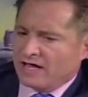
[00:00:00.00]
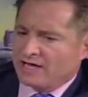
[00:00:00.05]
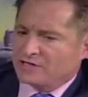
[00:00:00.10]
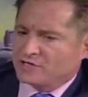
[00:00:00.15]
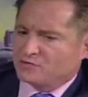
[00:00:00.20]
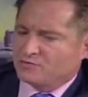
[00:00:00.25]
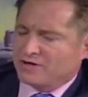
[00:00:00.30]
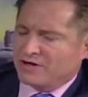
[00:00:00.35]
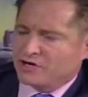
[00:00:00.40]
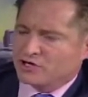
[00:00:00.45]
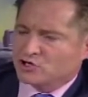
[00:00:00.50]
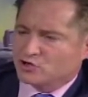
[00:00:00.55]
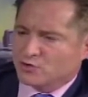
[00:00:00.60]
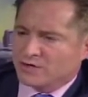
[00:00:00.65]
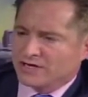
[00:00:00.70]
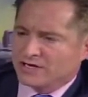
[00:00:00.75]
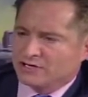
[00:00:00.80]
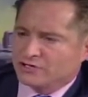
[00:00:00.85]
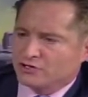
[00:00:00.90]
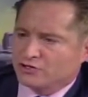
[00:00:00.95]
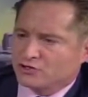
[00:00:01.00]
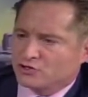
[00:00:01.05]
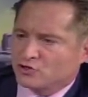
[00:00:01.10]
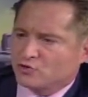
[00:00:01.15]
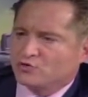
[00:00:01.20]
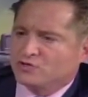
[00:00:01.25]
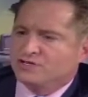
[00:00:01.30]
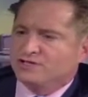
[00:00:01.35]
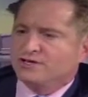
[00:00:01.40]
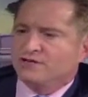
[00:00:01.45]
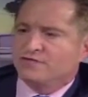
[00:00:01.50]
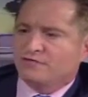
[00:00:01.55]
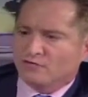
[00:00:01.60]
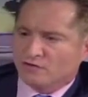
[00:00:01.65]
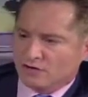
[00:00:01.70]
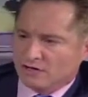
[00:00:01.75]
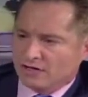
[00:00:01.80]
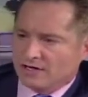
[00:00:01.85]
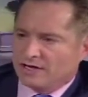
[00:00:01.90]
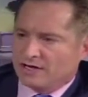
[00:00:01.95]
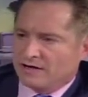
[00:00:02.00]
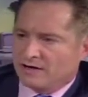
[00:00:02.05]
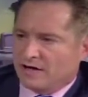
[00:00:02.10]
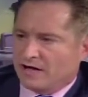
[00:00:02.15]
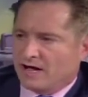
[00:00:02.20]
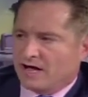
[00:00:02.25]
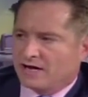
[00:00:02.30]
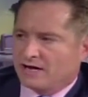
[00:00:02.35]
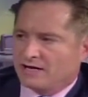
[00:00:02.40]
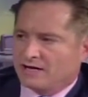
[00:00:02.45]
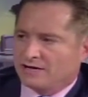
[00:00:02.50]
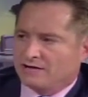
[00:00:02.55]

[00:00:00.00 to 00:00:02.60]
is being treated so differently and